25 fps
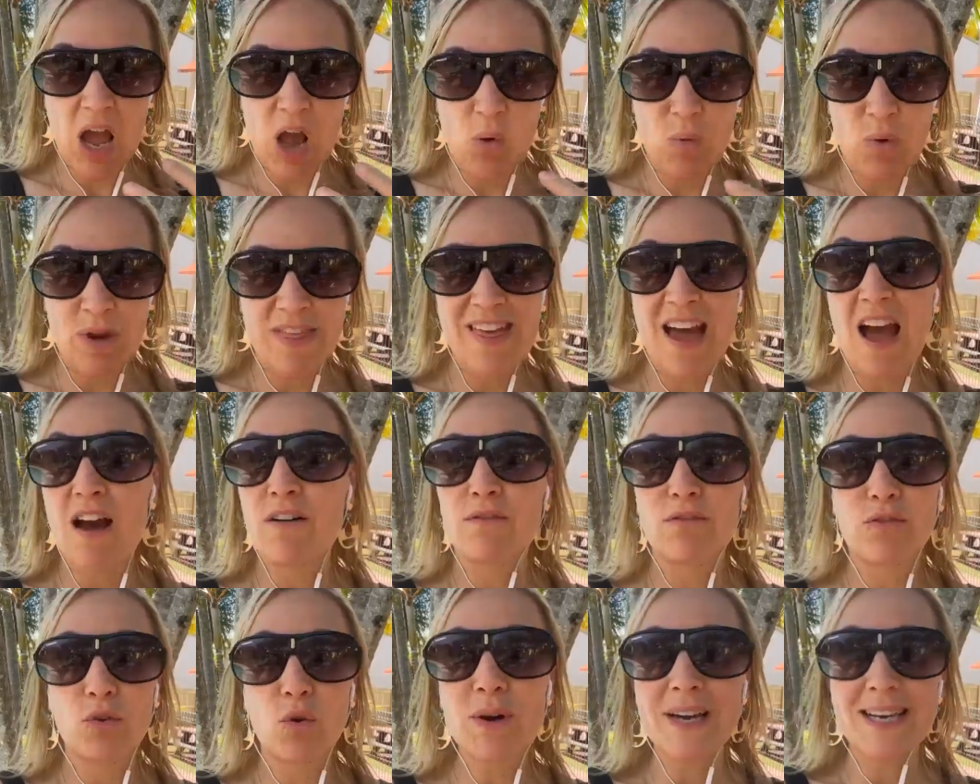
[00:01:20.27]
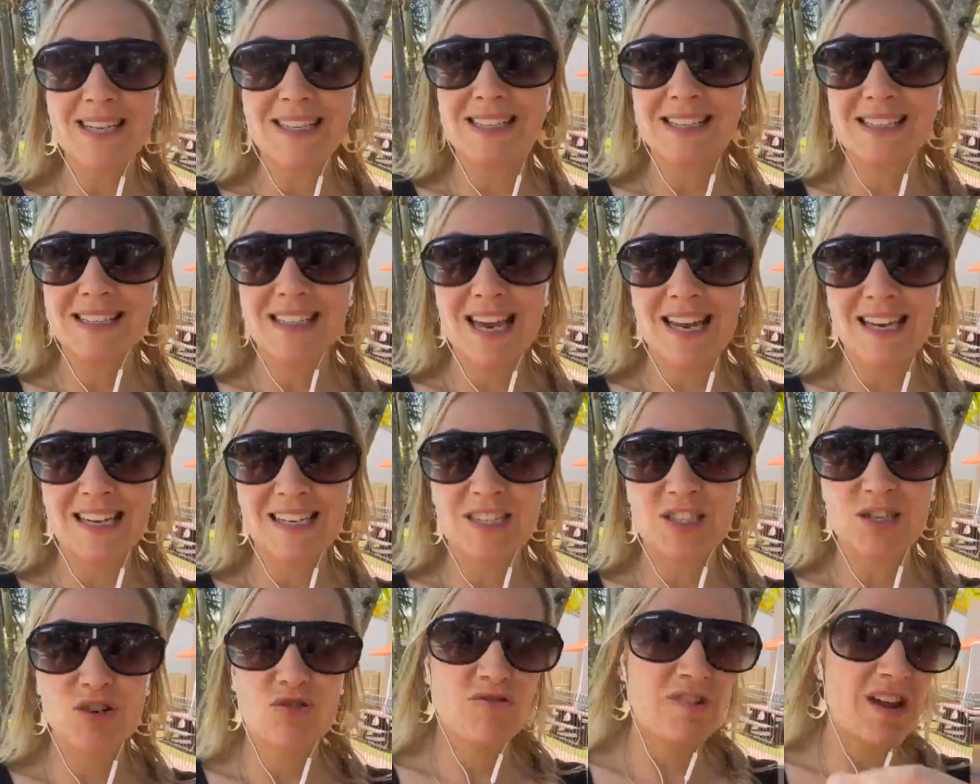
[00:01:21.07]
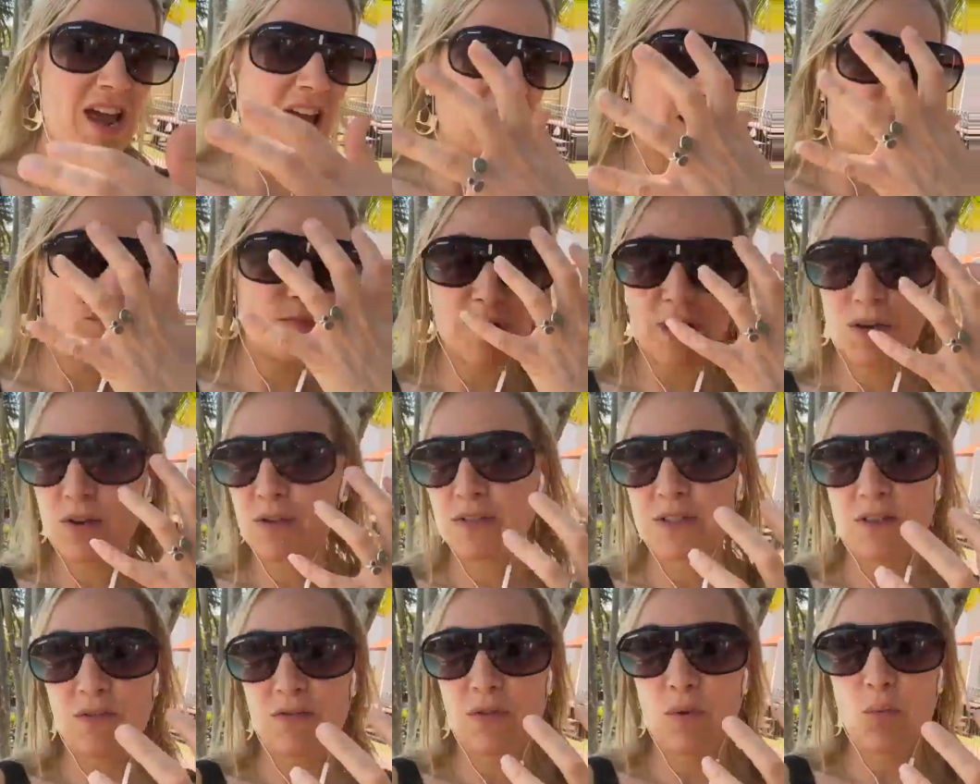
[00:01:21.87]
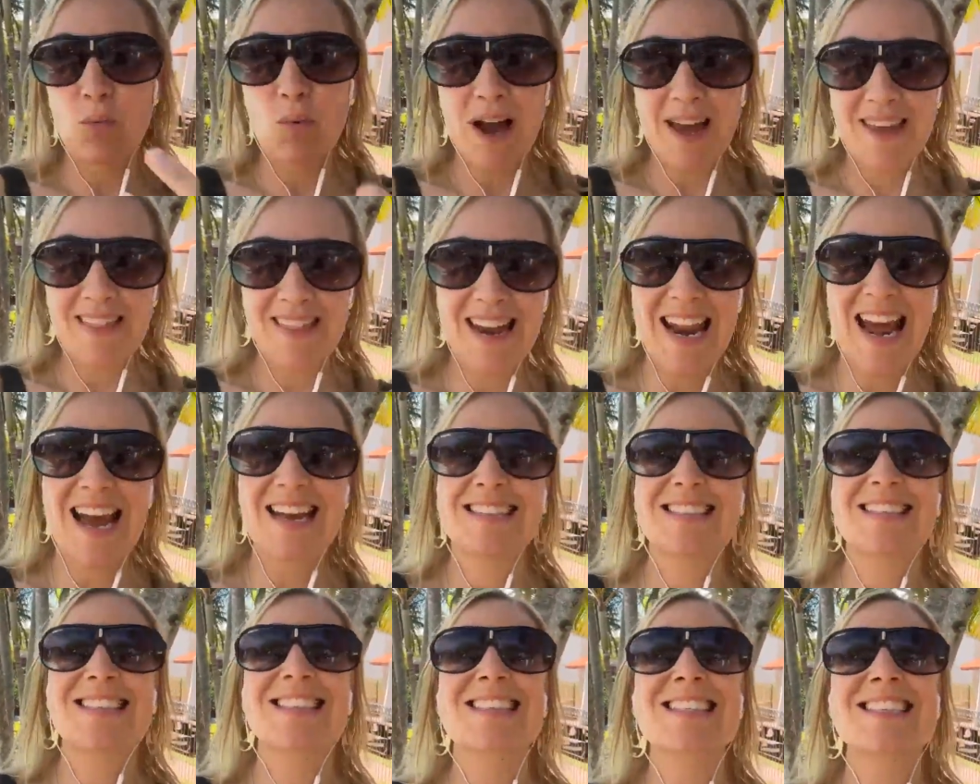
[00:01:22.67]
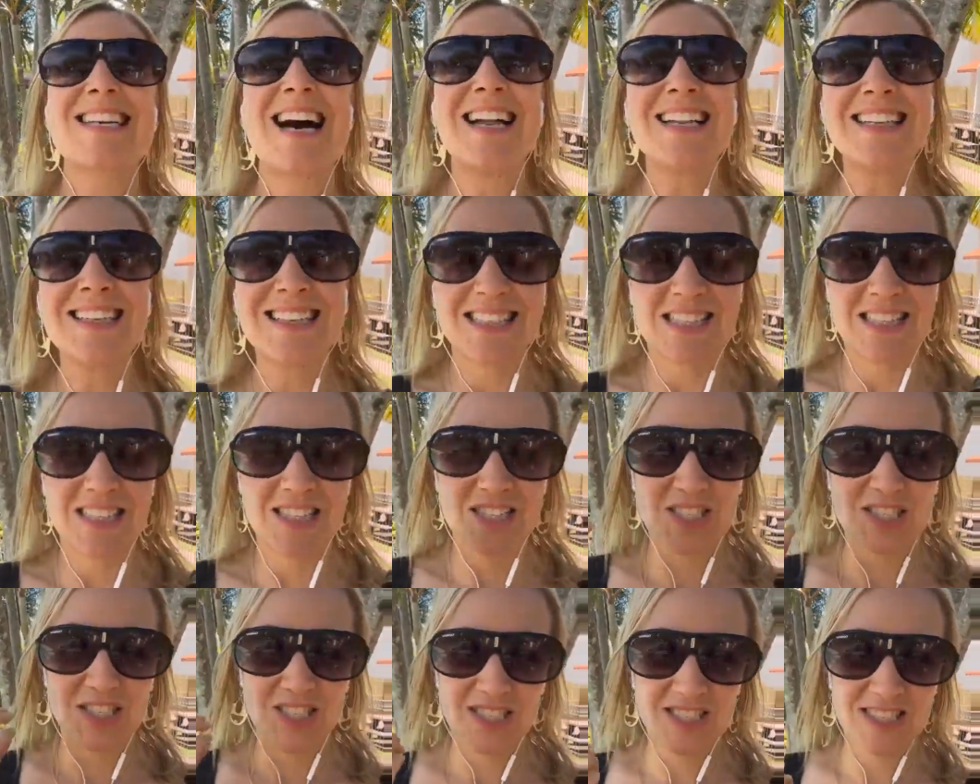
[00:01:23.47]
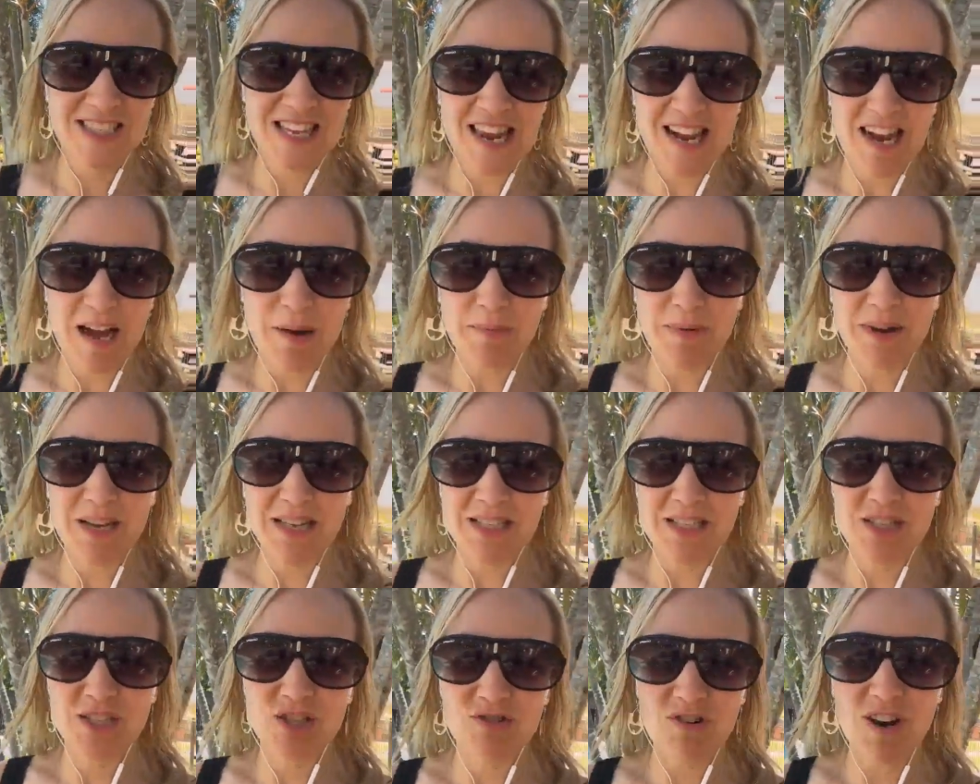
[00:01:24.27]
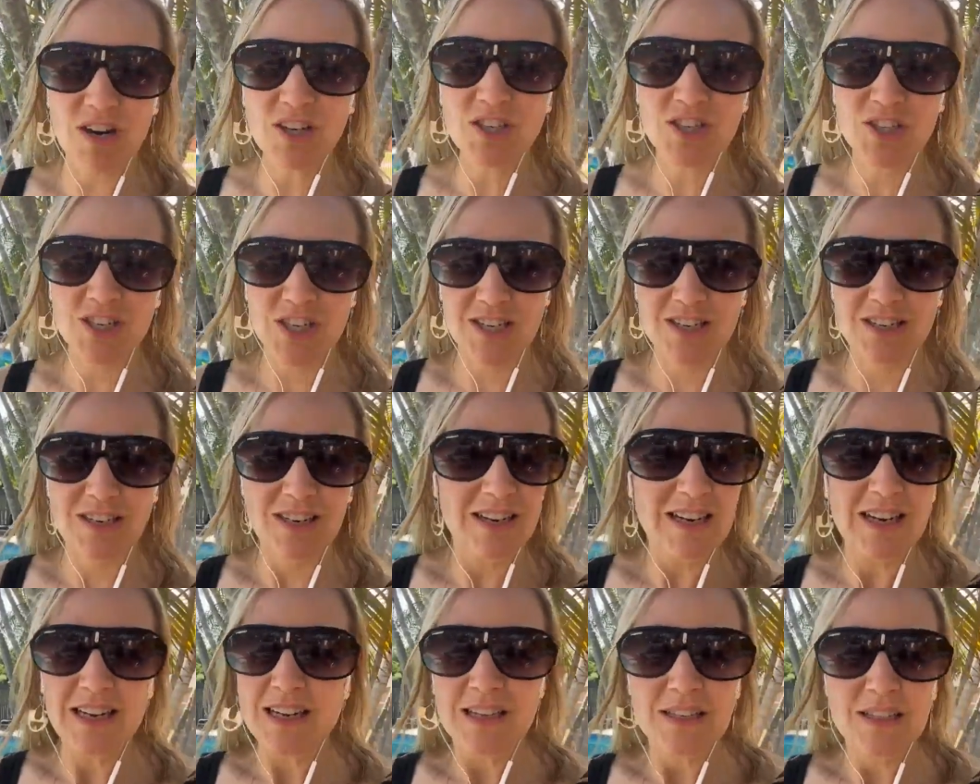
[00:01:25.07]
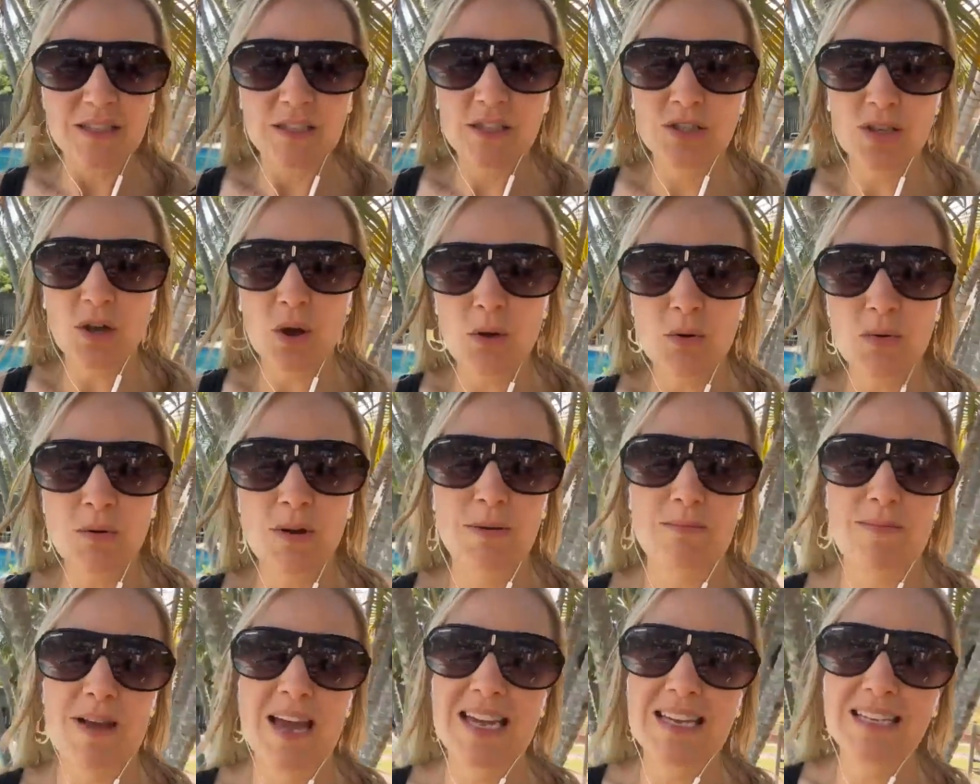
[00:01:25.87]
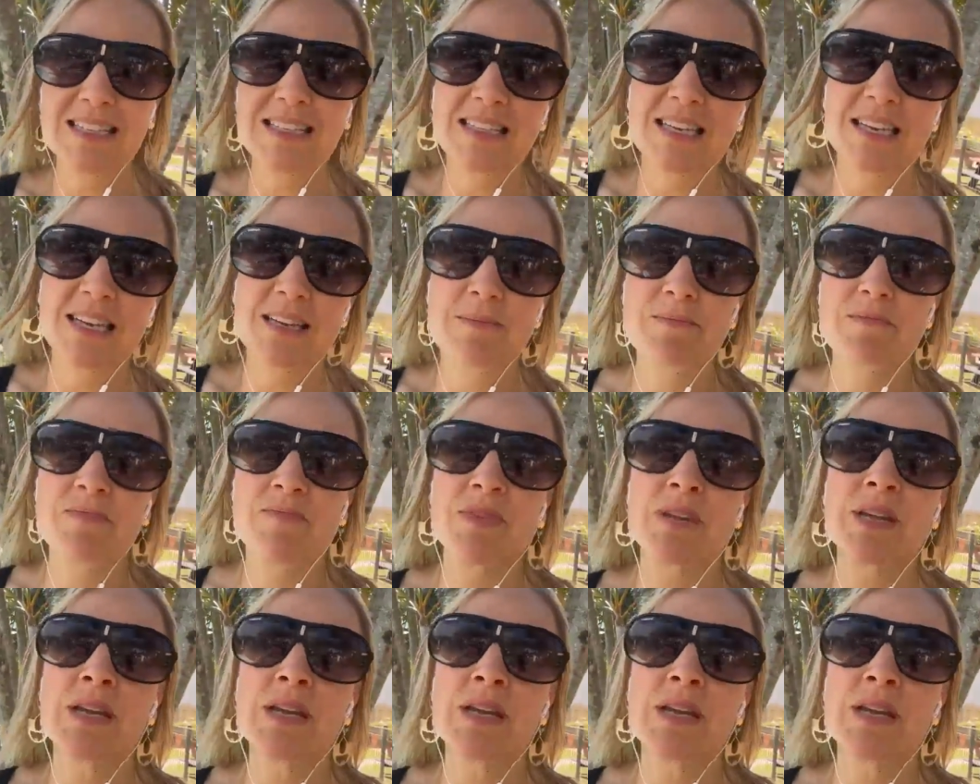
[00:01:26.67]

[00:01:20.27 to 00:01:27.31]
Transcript: with our voice that is created because of the way that our skull is set up and structured. So amazing.